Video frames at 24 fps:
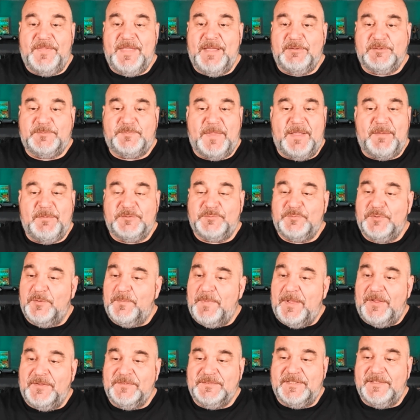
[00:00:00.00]
That was real
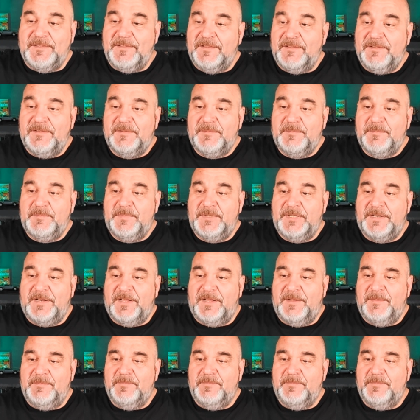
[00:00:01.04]
ballsy. But